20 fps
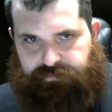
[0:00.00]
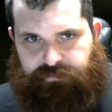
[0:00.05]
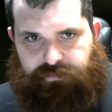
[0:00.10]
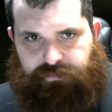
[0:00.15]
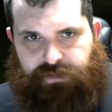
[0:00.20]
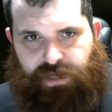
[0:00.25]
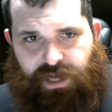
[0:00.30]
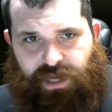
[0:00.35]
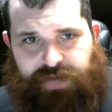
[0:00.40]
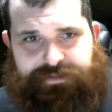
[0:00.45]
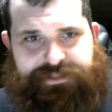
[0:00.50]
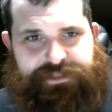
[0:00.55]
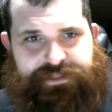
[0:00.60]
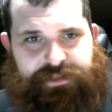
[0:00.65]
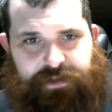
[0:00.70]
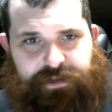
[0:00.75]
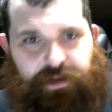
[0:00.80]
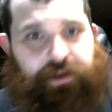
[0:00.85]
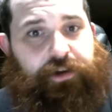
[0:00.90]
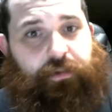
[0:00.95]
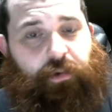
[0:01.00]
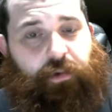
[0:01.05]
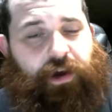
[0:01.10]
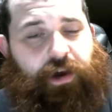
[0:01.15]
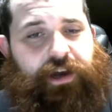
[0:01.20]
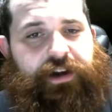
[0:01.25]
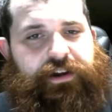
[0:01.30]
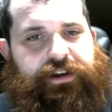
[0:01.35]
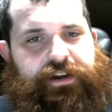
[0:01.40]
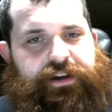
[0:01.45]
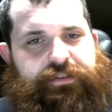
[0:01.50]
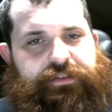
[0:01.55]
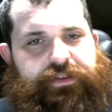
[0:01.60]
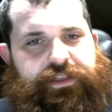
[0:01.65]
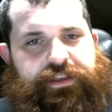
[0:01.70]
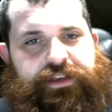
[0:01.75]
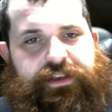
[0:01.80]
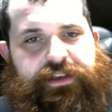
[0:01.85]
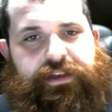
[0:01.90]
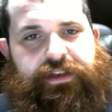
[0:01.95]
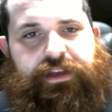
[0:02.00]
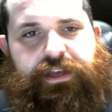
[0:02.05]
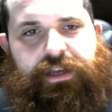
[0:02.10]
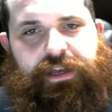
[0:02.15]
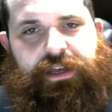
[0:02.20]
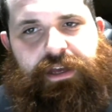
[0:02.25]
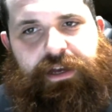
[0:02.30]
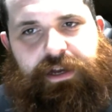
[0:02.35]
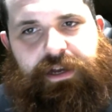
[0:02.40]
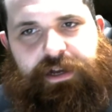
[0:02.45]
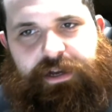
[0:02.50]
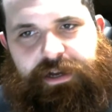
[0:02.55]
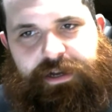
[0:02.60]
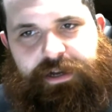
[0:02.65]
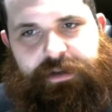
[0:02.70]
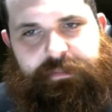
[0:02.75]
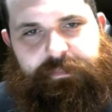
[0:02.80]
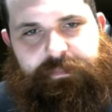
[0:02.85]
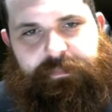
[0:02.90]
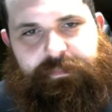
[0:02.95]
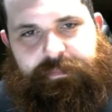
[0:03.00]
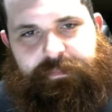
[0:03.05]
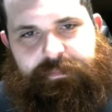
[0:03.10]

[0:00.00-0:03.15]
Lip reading: obviously underwater and everything, and